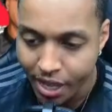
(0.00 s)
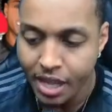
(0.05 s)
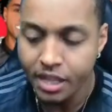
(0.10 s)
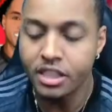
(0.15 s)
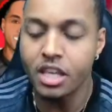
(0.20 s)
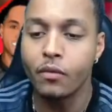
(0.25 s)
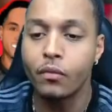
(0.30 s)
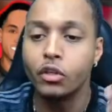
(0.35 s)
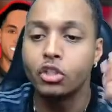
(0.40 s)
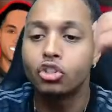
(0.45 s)

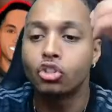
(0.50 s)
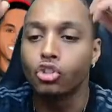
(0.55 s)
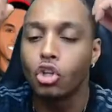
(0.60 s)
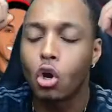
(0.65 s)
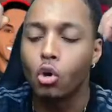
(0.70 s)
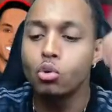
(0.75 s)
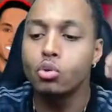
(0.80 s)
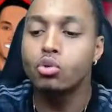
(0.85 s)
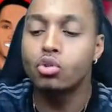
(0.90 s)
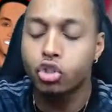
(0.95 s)
There is
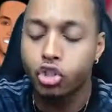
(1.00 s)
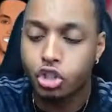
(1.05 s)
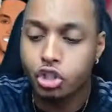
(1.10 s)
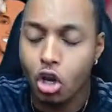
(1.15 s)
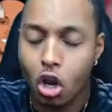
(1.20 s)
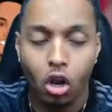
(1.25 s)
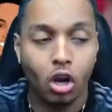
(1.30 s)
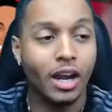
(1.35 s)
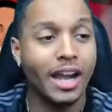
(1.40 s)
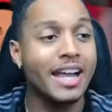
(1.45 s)
no
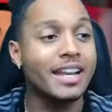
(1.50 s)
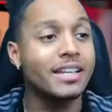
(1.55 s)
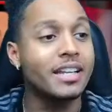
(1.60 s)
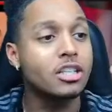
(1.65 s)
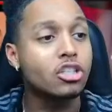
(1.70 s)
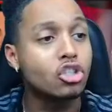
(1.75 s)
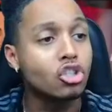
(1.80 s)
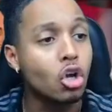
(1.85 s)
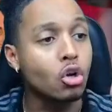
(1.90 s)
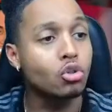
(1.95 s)
shock and
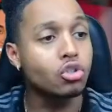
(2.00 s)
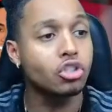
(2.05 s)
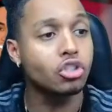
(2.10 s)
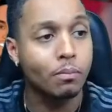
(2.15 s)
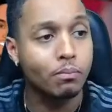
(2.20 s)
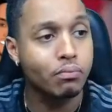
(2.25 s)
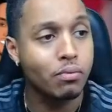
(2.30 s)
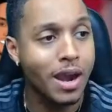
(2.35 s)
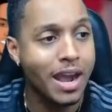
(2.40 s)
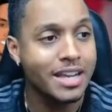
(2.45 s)
there's no
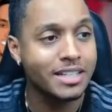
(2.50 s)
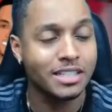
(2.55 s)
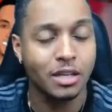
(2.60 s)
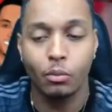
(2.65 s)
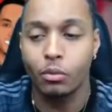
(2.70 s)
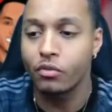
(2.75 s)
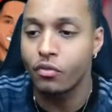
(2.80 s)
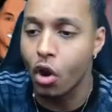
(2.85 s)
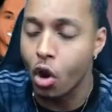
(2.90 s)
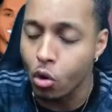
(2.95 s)
surprise that
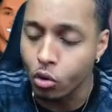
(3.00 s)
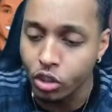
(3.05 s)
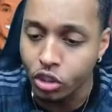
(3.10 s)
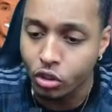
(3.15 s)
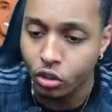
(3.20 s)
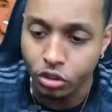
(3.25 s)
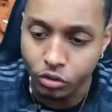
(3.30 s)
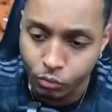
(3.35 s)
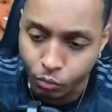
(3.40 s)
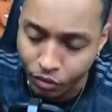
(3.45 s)
we've only
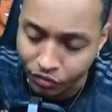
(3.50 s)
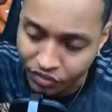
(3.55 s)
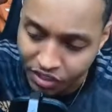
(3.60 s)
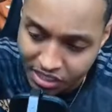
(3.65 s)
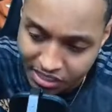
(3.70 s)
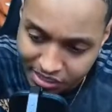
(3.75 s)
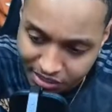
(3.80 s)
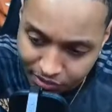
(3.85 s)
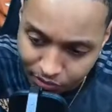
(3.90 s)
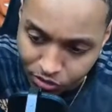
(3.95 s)
gone with
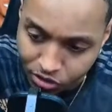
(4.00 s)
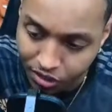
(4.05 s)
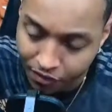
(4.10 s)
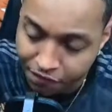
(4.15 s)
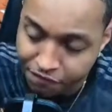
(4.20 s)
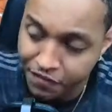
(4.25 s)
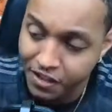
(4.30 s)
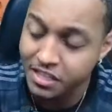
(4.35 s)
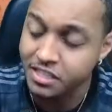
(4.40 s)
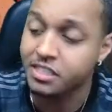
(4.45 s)
this
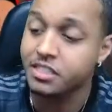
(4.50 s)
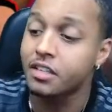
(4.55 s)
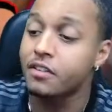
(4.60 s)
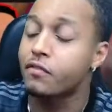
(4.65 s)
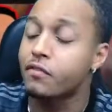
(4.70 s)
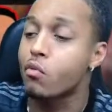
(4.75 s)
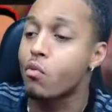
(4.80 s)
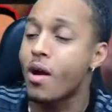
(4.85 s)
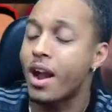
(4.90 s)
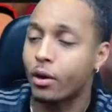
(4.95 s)
defensive
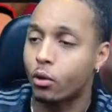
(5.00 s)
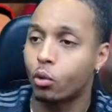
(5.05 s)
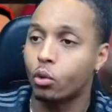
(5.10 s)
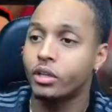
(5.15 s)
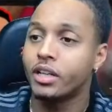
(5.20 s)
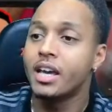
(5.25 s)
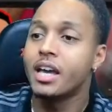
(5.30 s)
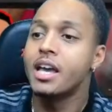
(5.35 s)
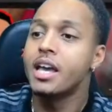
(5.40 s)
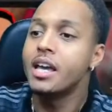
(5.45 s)
record
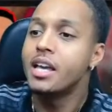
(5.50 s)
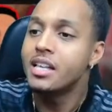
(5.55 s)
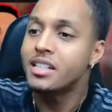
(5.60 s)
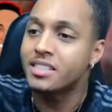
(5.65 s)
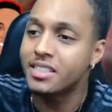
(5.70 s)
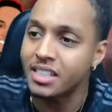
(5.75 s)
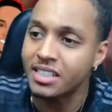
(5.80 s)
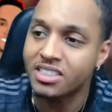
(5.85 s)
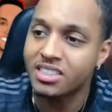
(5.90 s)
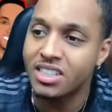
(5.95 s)

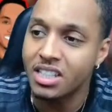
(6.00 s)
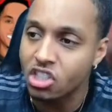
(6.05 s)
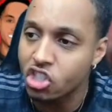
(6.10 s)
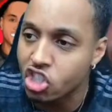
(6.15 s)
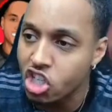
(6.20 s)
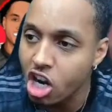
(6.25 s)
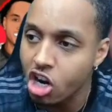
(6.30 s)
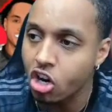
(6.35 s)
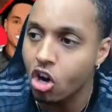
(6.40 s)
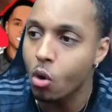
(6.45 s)
since
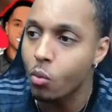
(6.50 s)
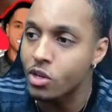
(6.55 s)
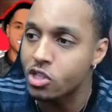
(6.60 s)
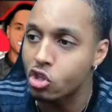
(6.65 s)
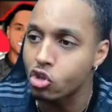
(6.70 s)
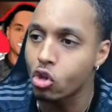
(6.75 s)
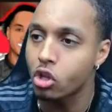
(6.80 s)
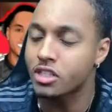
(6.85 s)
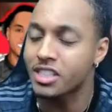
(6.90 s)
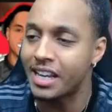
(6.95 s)
Zinchenko was
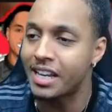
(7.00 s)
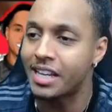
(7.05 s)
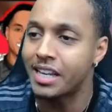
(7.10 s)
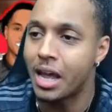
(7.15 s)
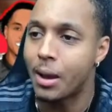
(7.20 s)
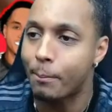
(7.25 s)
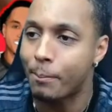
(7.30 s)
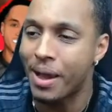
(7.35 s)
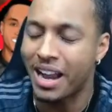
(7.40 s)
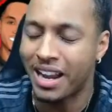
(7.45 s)
not in
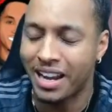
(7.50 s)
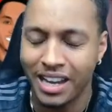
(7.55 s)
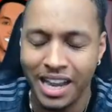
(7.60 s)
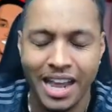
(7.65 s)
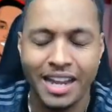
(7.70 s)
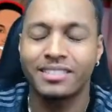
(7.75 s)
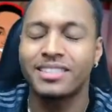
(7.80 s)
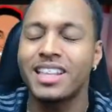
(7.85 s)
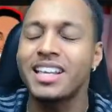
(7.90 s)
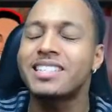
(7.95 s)
that back
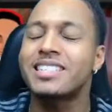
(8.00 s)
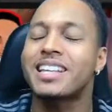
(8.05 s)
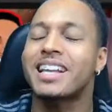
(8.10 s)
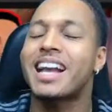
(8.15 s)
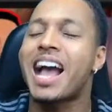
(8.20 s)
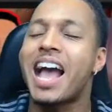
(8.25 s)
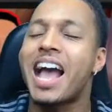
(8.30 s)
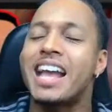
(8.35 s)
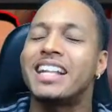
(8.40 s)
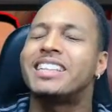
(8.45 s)
line. This
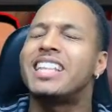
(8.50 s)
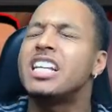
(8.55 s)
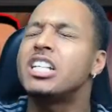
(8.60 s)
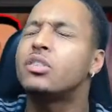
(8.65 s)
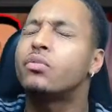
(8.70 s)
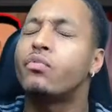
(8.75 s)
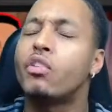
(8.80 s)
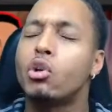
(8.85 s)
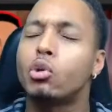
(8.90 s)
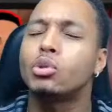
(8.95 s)
guy, this
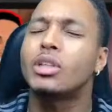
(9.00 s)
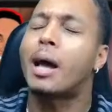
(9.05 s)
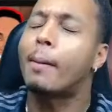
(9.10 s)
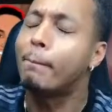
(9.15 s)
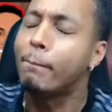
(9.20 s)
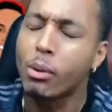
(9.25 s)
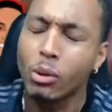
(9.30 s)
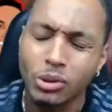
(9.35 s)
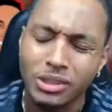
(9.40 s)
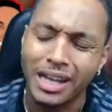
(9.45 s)
filho da
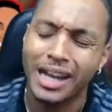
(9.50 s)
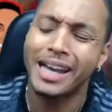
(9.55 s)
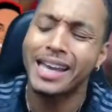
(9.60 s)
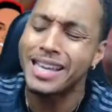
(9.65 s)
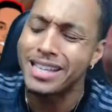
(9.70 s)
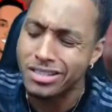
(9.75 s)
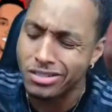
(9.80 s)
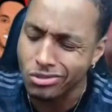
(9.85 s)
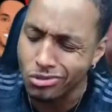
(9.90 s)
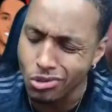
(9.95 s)
puta,
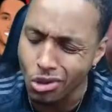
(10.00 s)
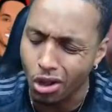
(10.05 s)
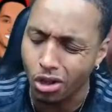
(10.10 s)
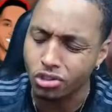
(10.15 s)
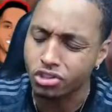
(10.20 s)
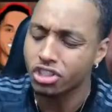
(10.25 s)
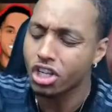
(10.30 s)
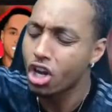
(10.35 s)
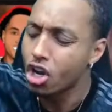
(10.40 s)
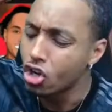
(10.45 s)
is
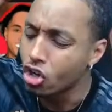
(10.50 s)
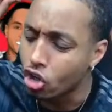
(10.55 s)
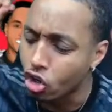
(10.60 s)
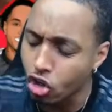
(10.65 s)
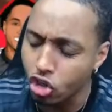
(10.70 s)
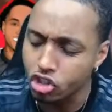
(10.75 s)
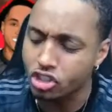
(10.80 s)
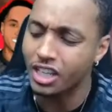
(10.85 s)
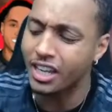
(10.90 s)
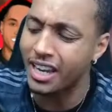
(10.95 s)
not
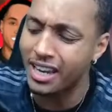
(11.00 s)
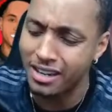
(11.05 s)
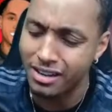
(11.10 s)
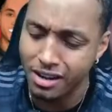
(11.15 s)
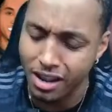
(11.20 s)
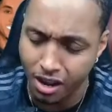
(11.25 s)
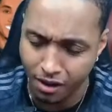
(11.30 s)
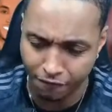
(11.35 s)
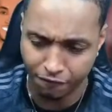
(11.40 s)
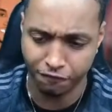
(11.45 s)
good
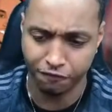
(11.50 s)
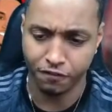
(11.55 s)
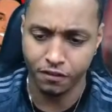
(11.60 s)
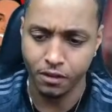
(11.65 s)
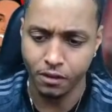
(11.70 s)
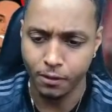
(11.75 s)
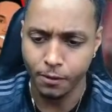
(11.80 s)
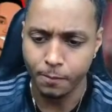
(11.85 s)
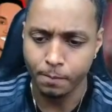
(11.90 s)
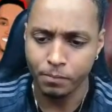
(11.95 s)
enough.
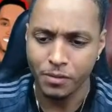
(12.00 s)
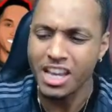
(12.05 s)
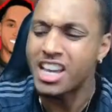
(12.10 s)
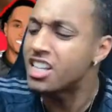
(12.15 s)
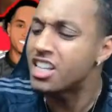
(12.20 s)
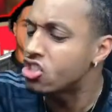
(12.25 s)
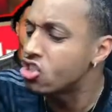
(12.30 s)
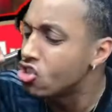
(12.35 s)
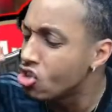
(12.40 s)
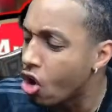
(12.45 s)

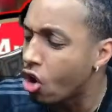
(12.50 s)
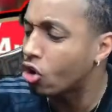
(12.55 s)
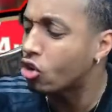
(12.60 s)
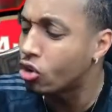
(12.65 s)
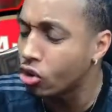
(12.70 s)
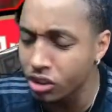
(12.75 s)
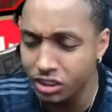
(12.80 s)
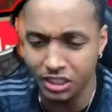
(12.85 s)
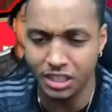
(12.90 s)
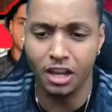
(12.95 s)
He's not
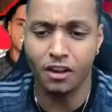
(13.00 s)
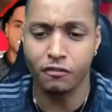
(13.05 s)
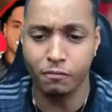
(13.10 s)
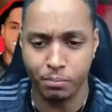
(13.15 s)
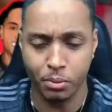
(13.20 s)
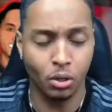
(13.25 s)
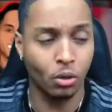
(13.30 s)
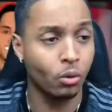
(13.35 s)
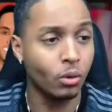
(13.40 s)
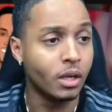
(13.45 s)
good enough,
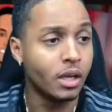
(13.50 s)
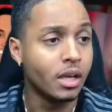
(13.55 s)
bro.